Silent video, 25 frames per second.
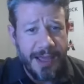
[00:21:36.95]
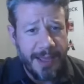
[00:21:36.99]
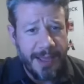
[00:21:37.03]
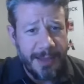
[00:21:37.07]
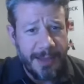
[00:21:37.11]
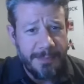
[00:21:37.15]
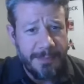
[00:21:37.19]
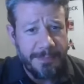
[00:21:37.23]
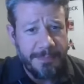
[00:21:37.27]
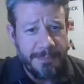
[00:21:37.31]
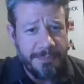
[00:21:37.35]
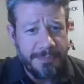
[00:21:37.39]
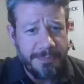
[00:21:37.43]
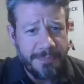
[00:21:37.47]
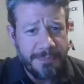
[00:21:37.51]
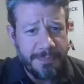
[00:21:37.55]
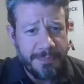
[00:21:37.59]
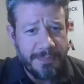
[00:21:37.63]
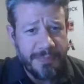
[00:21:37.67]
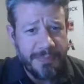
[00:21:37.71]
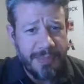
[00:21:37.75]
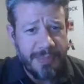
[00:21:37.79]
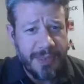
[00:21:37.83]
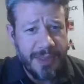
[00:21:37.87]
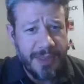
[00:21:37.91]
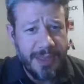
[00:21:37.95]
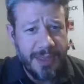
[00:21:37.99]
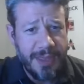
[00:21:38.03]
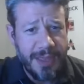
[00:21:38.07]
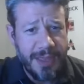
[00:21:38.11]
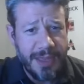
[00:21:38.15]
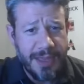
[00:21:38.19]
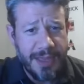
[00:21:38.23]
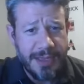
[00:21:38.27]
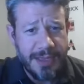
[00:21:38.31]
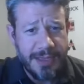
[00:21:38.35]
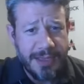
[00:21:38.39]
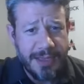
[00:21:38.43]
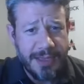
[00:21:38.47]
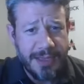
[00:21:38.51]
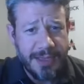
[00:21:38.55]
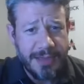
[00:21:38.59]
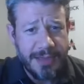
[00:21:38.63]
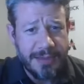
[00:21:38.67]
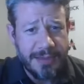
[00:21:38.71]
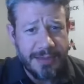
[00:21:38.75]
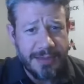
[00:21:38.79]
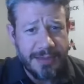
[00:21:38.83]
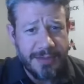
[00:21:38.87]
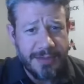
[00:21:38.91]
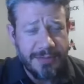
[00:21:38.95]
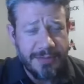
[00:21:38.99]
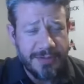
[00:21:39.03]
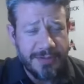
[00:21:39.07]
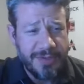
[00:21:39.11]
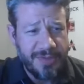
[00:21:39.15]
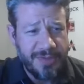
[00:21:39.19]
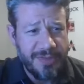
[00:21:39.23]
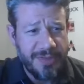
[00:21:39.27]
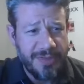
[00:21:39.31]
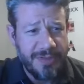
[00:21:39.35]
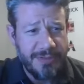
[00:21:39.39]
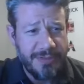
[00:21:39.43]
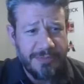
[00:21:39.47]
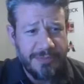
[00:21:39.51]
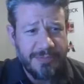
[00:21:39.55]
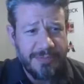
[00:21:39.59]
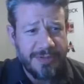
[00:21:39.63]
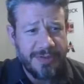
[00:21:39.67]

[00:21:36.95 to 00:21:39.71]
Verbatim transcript: Um, and uh, you know, just the,